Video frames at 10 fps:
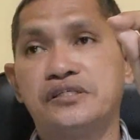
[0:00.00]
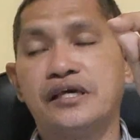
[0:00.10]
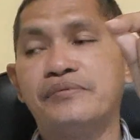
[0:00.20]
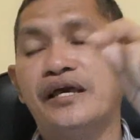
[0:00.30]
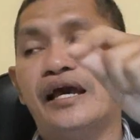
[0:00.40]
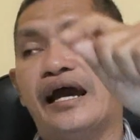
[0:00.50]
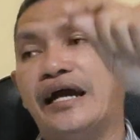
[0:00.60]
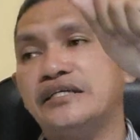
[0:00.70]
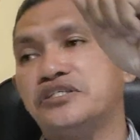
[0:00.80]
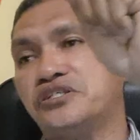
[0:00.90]
step.
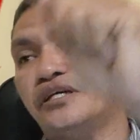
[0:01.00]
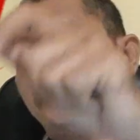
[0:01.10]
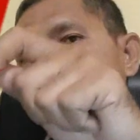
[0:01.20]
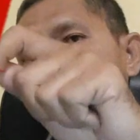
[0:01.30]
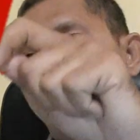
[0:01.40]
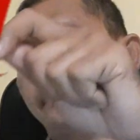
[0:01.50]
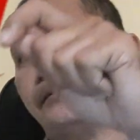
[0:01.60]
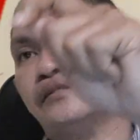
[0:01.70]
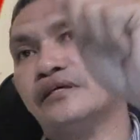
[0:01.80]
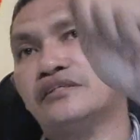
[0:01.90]
I changed
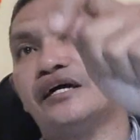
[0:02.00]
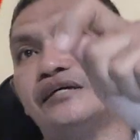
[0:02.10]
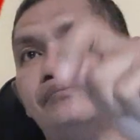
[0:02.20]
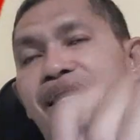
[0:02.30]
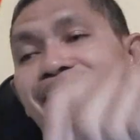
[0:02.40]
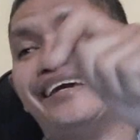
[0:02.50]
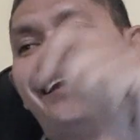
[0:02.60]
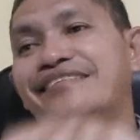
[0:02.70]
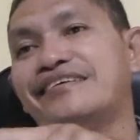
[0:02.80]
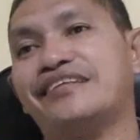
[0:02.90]
the time. I
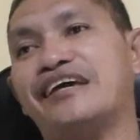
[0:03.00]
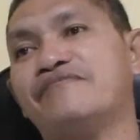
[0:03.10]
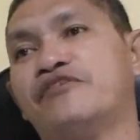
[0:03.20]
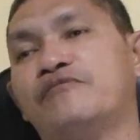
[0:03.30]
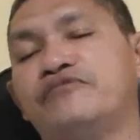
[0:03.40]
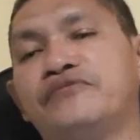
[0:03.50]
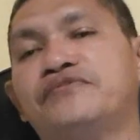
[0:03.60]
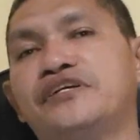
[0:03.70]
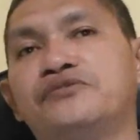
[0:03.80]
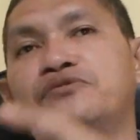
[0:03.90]
add the time from
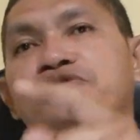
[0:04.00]
15 to